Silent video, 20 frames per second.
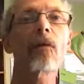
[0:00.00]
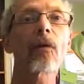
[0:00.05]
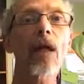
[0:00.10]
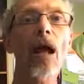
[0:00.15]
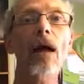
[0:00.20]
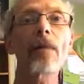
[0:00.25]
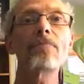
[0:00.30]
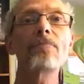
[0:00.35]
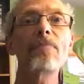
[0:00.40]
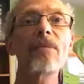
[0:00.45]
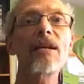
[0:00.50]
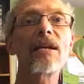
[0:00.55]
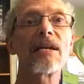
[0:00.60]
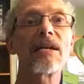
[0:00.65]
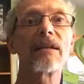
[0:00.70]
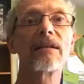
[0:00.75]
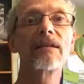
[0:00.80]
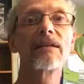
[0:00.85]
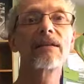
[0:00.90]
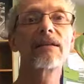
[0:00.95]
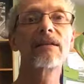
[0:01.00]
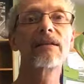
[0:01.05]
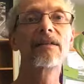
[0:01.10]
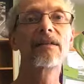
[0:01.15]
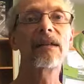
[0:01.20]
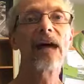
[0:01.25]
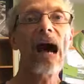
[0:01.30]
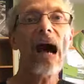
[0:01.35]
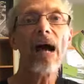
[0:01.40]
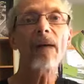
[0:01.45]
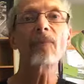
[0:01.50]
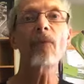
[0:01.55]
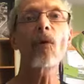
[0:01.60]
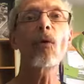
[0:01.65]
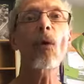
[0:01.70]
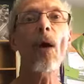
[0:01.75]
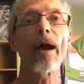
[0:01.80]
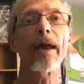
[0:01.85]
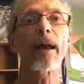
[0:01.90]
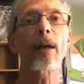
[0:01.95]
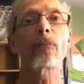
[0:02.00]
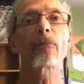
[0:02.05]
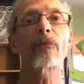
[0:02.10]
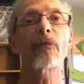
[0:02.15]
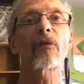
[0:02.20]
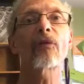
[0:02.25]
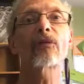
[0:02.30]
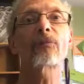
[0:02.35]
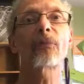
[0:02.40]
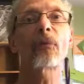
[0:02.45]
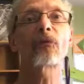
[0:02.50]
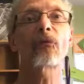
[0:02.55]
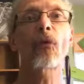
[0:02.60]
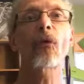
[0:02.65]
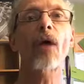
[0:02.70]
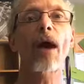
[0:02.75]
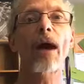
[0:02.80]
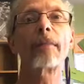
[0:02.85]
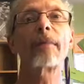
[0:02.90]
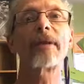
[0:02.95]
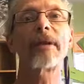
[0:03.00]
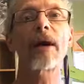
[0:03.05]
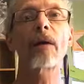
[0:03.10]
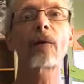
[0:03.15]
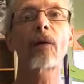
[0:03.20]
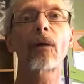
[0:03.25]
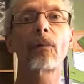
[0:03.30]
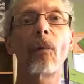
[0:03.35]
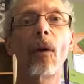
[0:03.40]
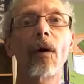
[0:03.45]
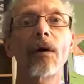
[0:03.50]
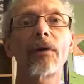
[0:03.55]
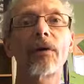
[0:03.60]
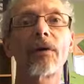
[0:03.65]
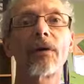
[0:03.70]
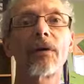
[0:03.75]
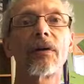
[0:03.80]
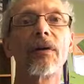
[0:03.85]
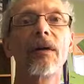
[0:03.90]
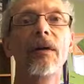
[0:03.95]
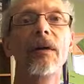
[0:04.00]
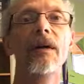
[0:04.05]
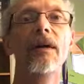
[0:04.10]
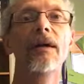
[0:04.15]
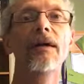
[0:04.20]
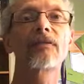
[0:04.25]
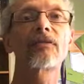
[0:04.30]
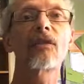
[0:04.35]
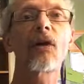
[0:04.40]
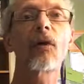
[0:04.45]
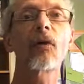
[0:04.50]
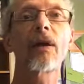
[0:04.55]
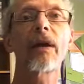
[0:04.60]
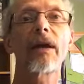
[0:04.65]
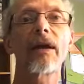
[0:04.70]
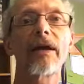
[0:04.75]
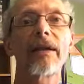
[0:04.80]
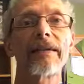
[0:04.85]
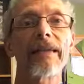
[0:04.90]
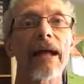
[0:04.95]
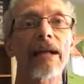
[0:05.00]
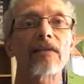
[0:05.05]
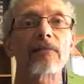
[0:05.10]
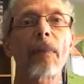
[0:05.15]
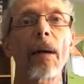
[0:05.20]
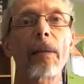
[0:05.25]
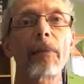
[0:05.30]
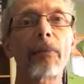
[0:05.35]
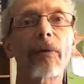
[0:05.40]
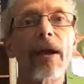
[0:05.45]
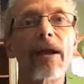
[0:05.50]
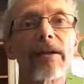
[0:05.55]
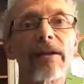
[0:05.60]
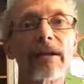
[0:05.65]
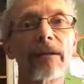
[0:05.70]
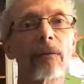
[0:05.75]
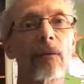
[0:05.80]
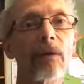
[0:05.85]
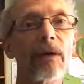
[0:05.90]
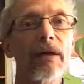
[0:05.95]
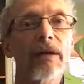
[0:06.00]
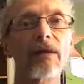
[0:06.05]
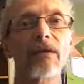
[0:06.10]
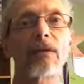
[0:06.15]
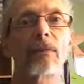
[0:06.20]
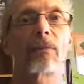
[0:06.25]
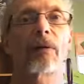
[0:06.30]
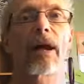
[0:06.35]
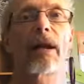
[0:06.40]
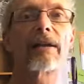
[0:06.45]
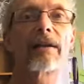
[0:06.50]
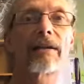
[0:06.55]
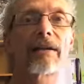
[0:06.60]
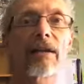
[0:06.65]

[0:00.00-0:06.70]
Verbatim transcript: Well, I'm me. I'm who I am first before I'm a network marketer. So that's my branding, and we'll get into branding